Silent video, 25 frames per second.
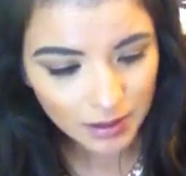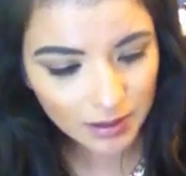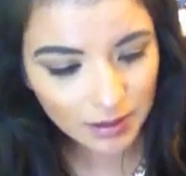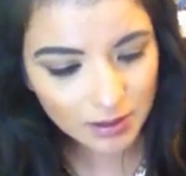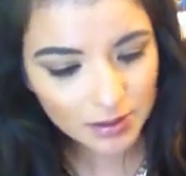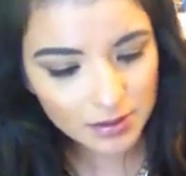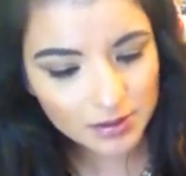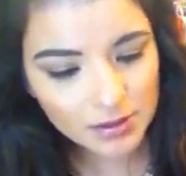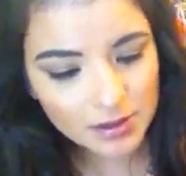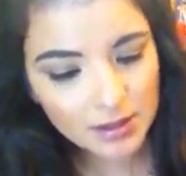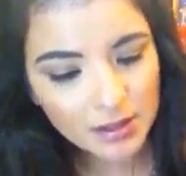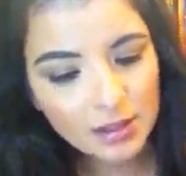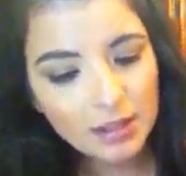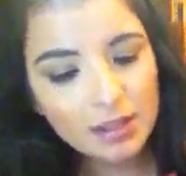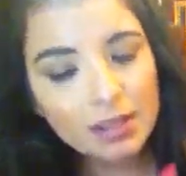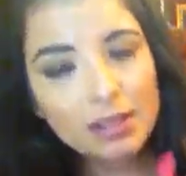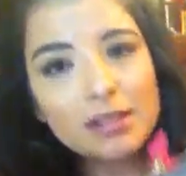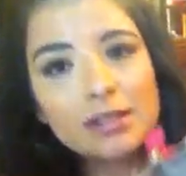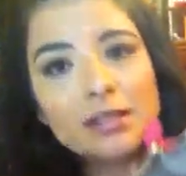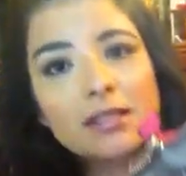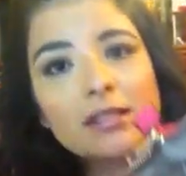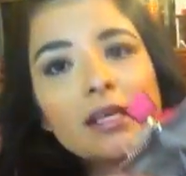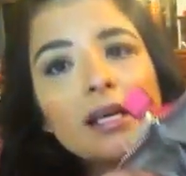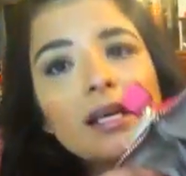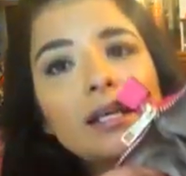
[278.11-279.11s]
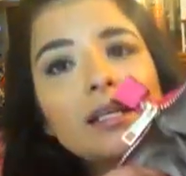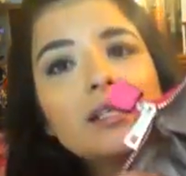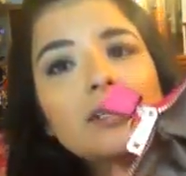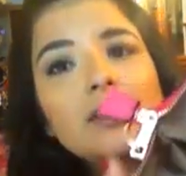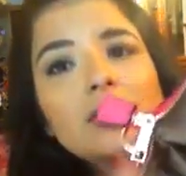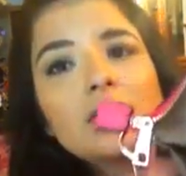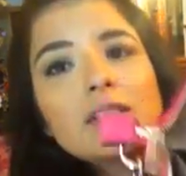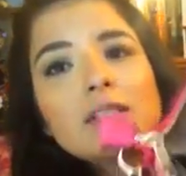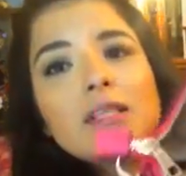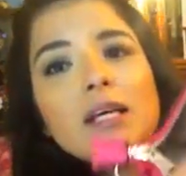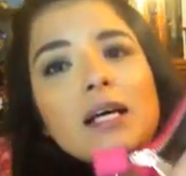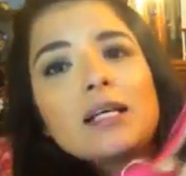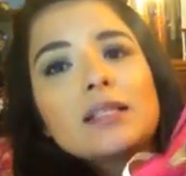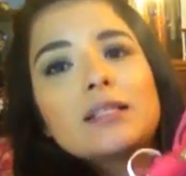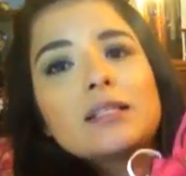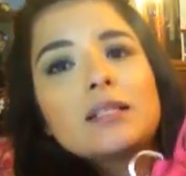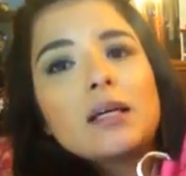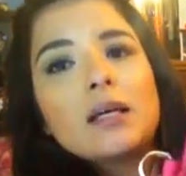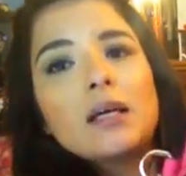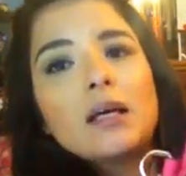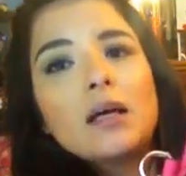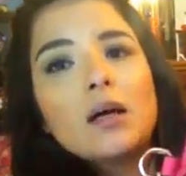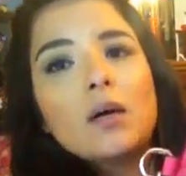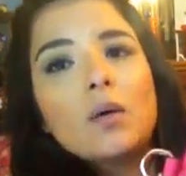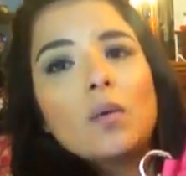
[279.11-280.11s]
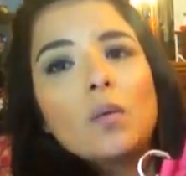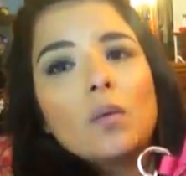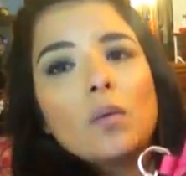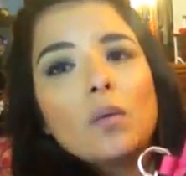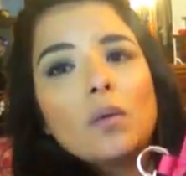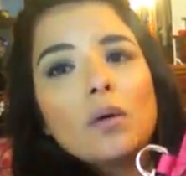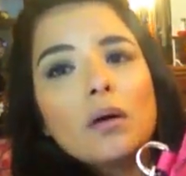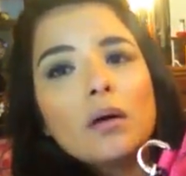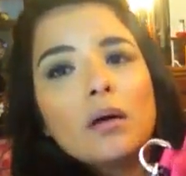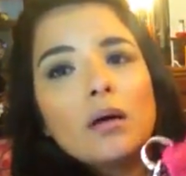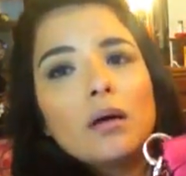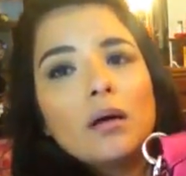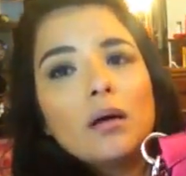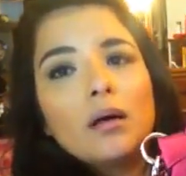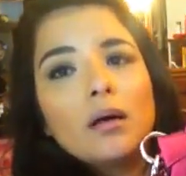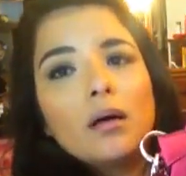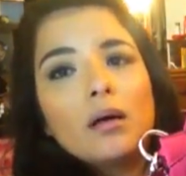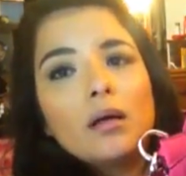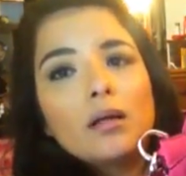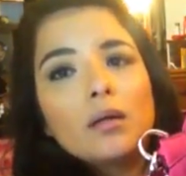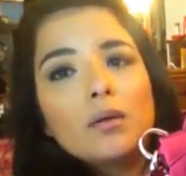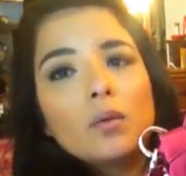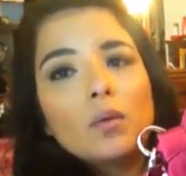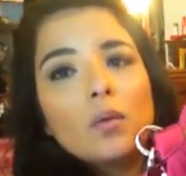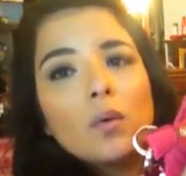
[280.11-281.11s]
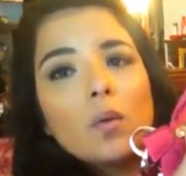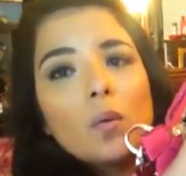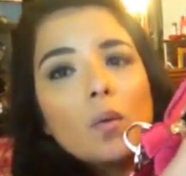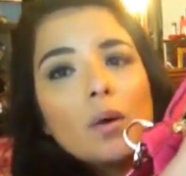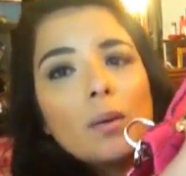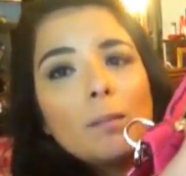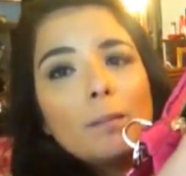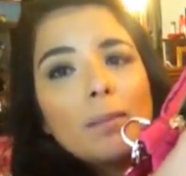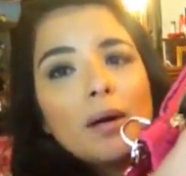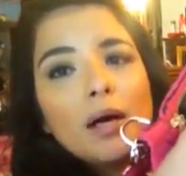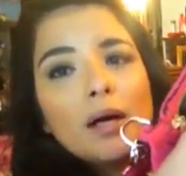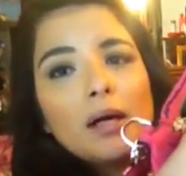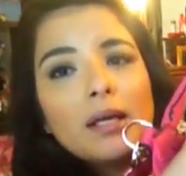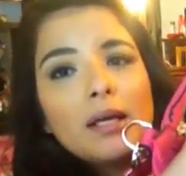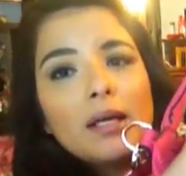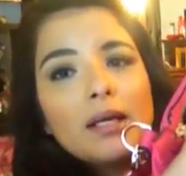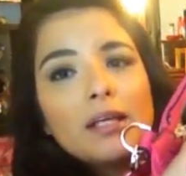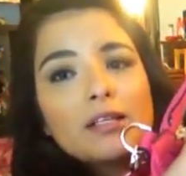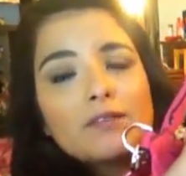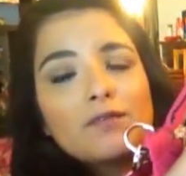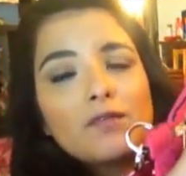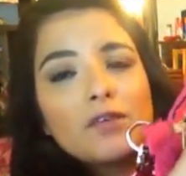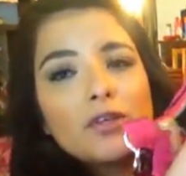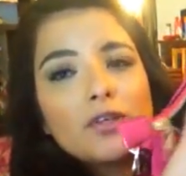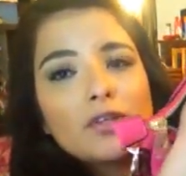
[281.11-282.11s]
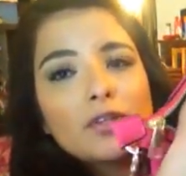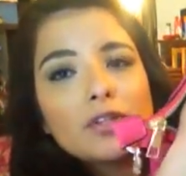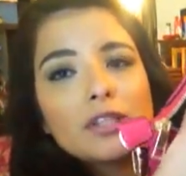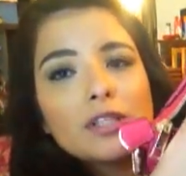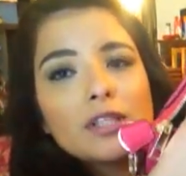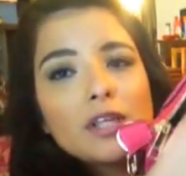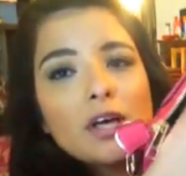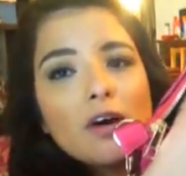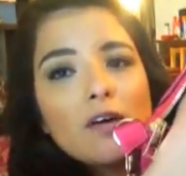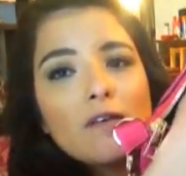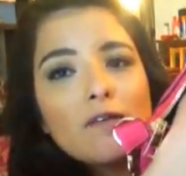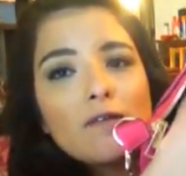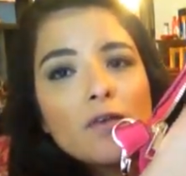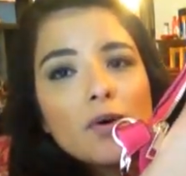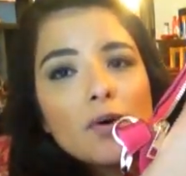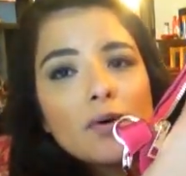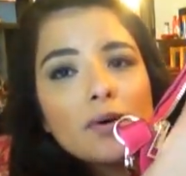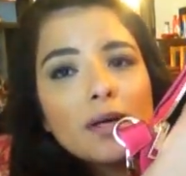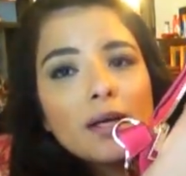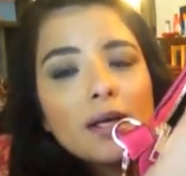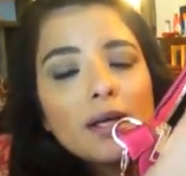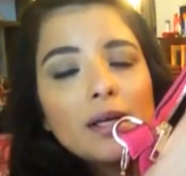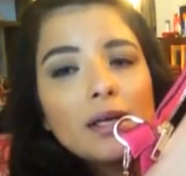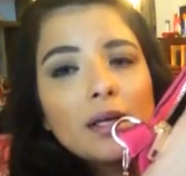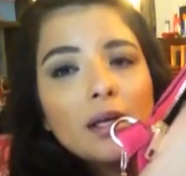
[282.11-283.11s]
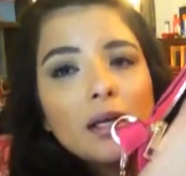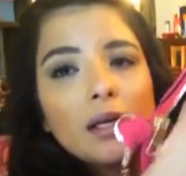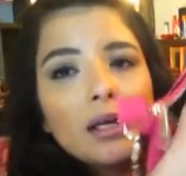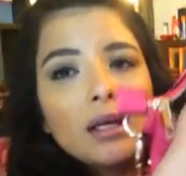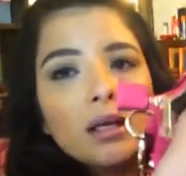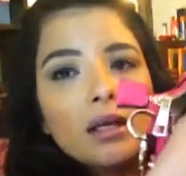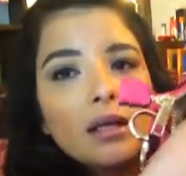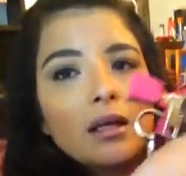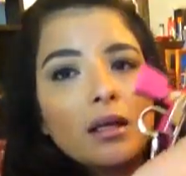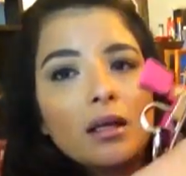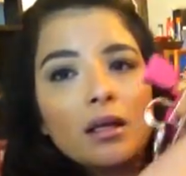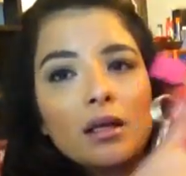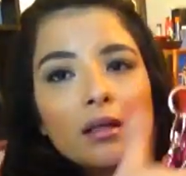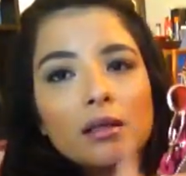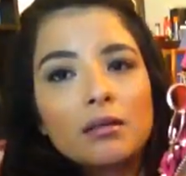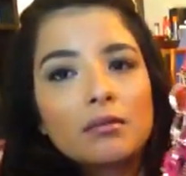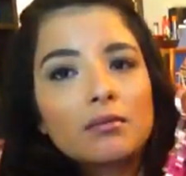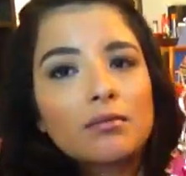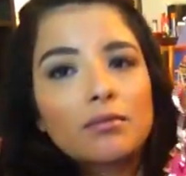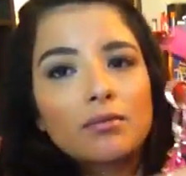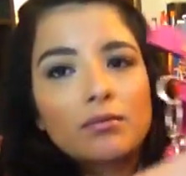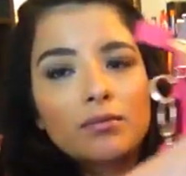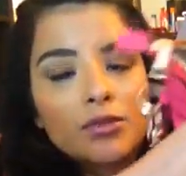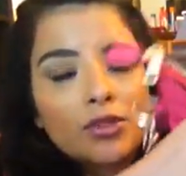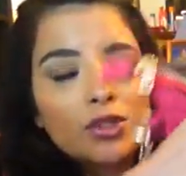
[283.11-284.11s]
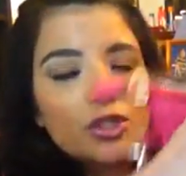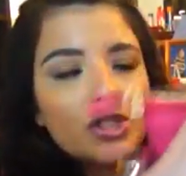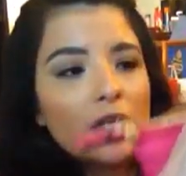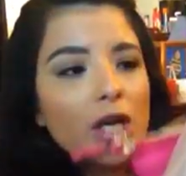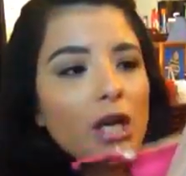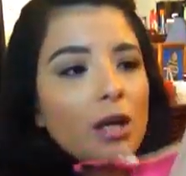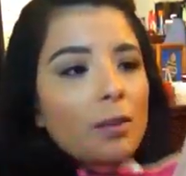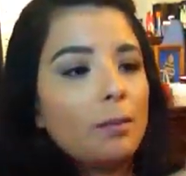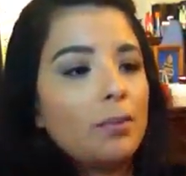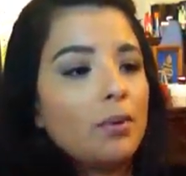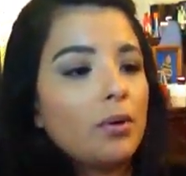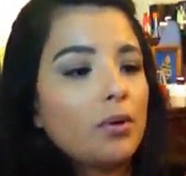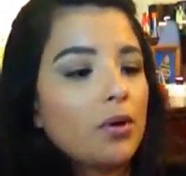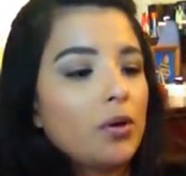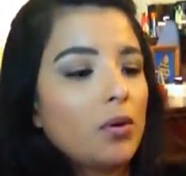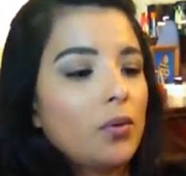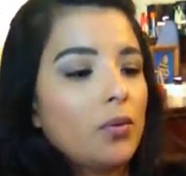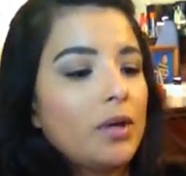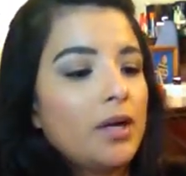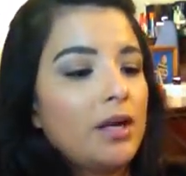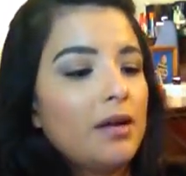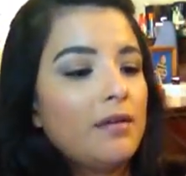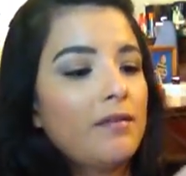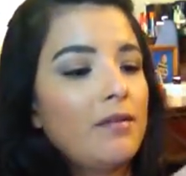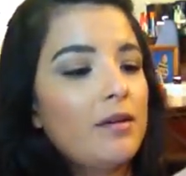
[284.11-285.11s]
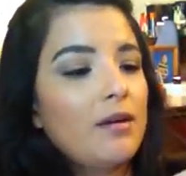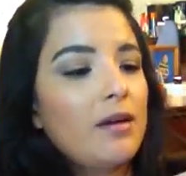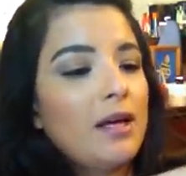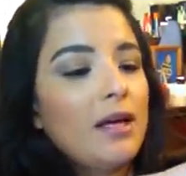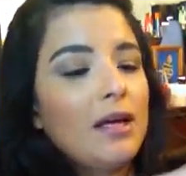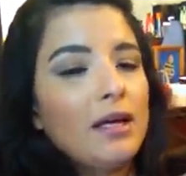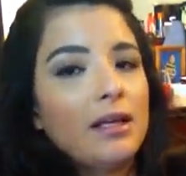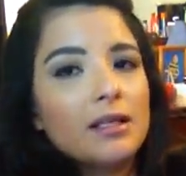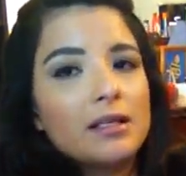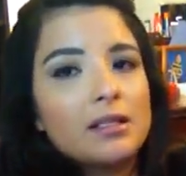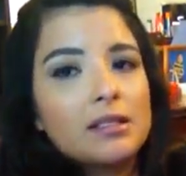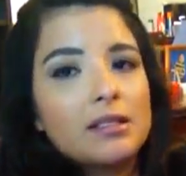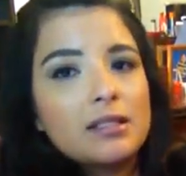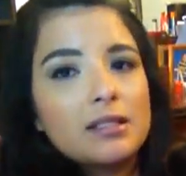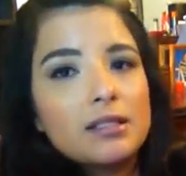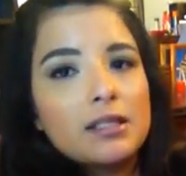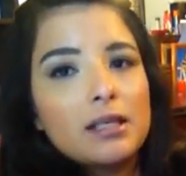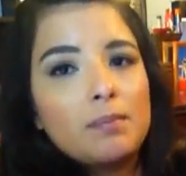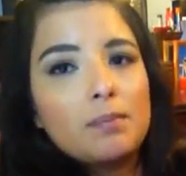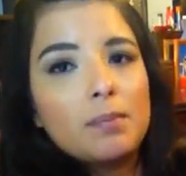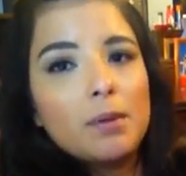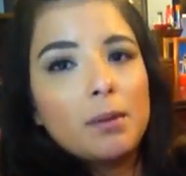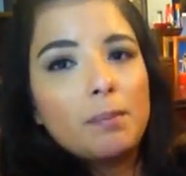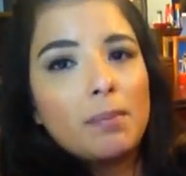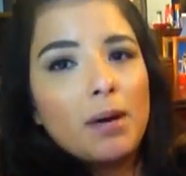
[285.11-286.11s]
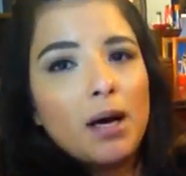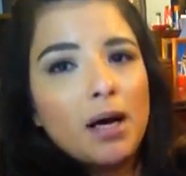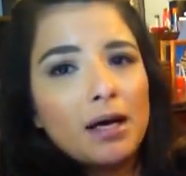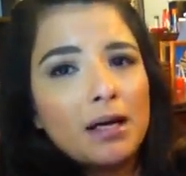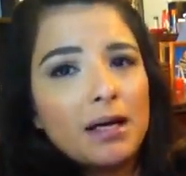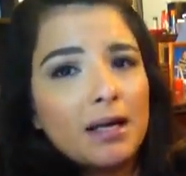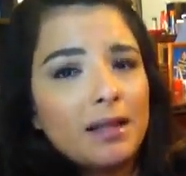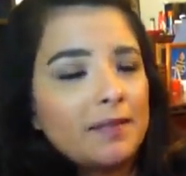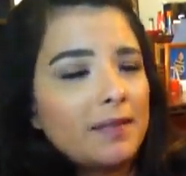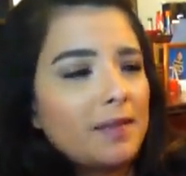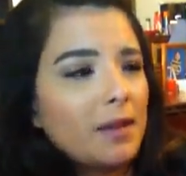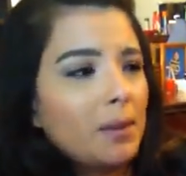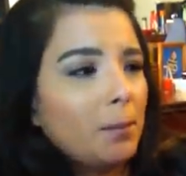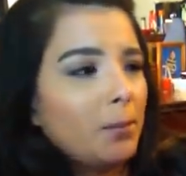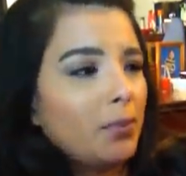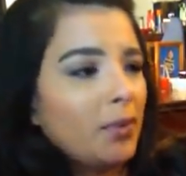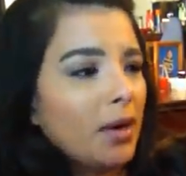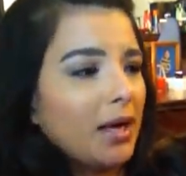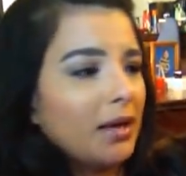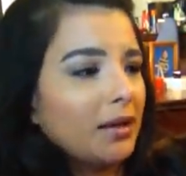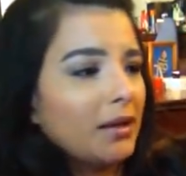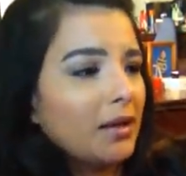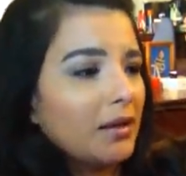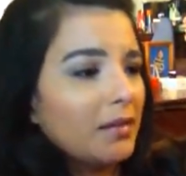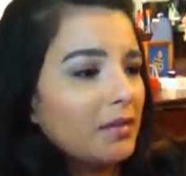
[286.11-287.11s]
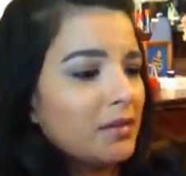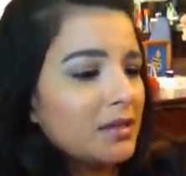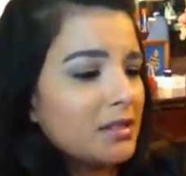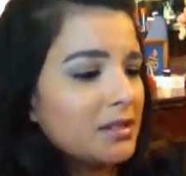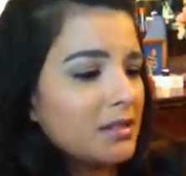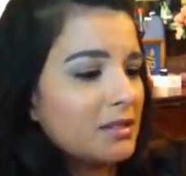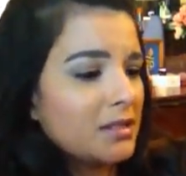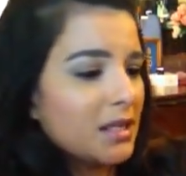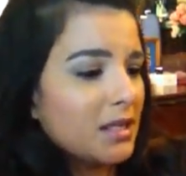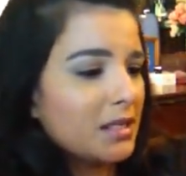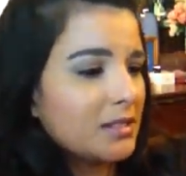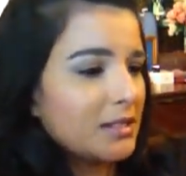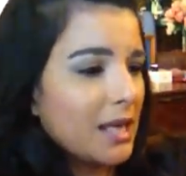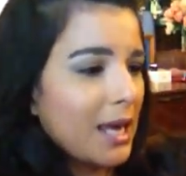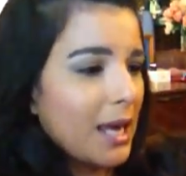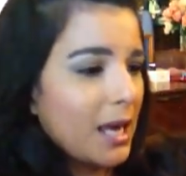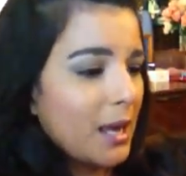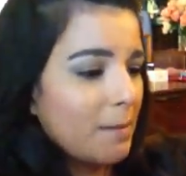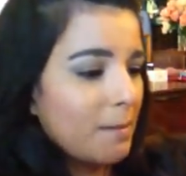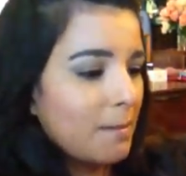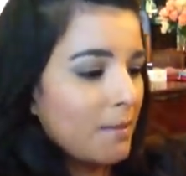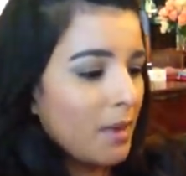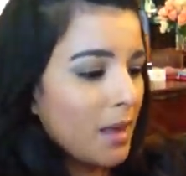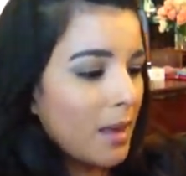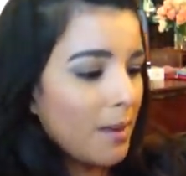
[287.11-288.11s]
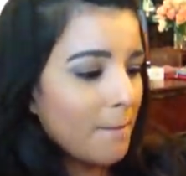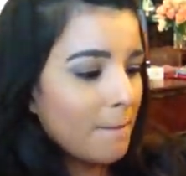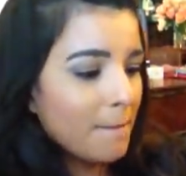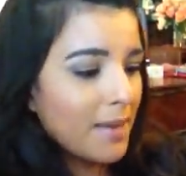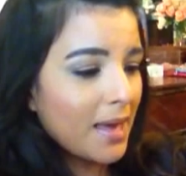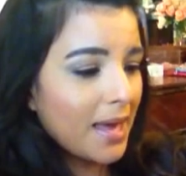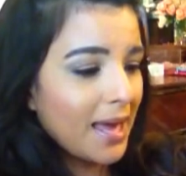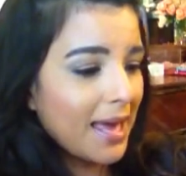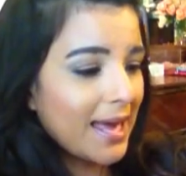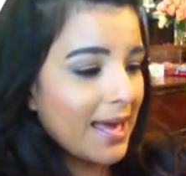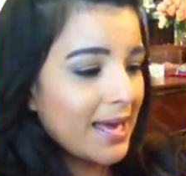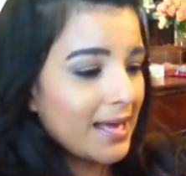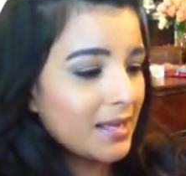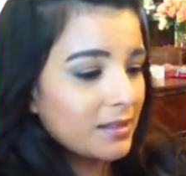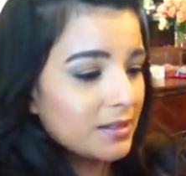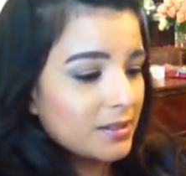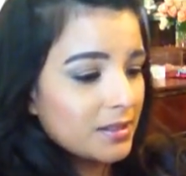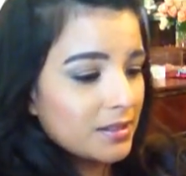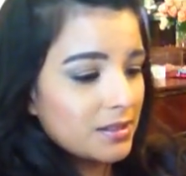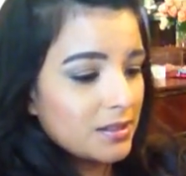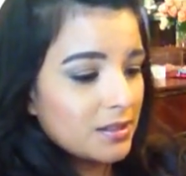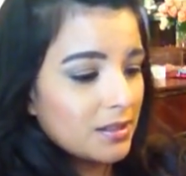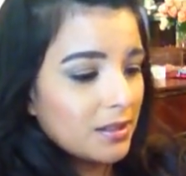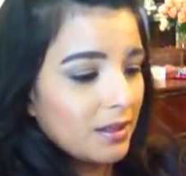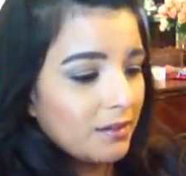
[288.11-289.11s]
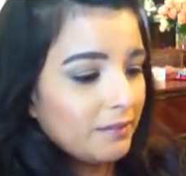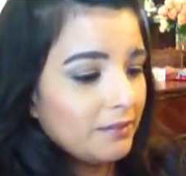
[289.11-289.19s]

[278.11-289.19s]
Here's the inside. It just has one pocket, I guess, for your cell phone and checkbook or whatever, and a zipper pocket. The brand on this says MMS.